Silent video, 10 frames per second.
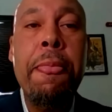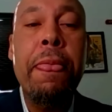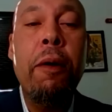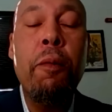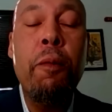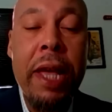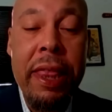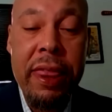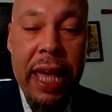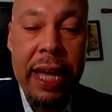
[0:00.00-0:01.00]

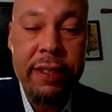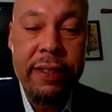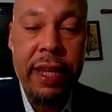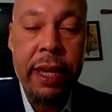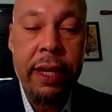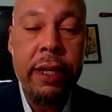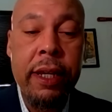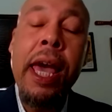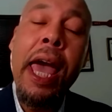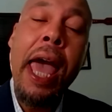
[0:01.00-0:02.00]
With that said,
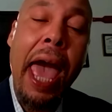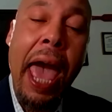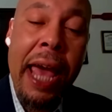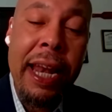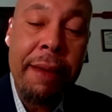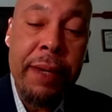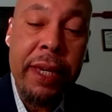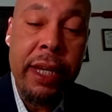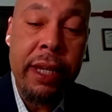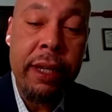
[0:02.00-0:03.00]
at a
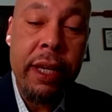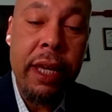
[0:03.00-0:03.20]
meeting,